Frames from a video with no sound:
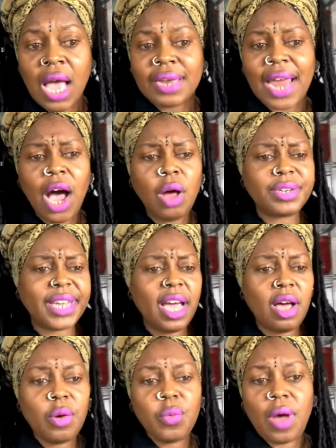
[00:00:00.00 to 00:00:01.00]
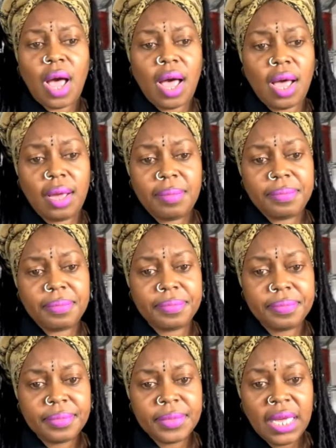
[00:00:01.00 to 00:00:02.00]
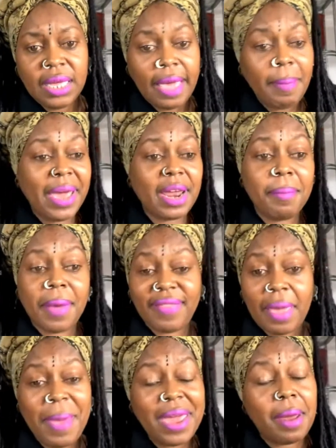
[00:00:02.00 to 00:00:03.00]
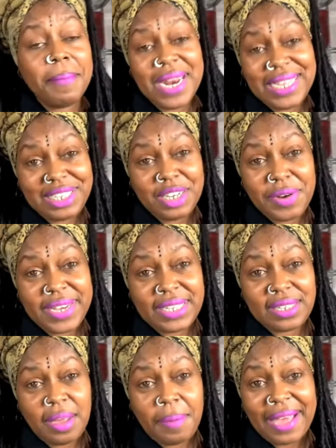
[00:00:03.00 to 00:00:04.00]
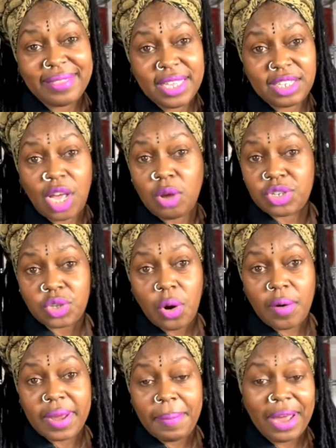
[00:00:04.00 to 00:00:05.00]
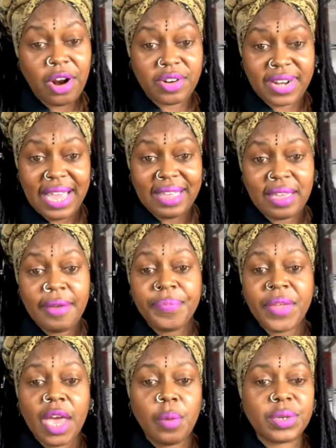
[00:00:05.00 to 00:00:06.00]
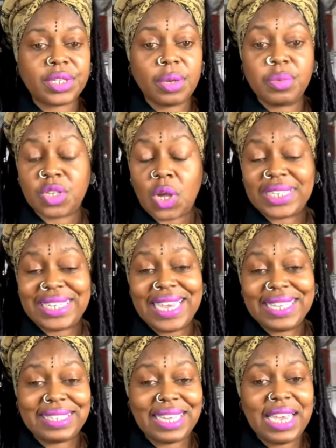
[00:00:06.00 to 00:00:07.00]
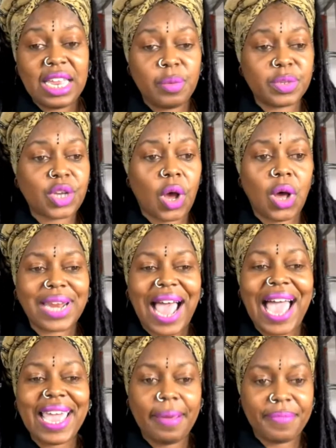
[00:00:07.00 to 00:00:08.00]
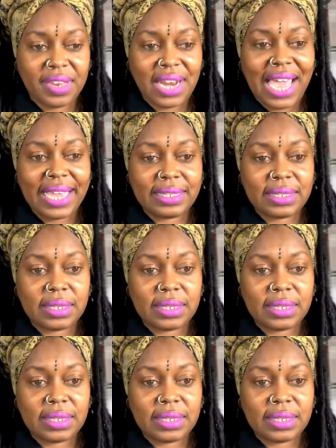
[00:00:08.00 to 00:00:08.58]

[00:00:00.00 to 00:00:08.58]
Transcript: Now, Hodel, they made a mini series about this whole story about her death. It was on TNT, and it was called "I Am the Night."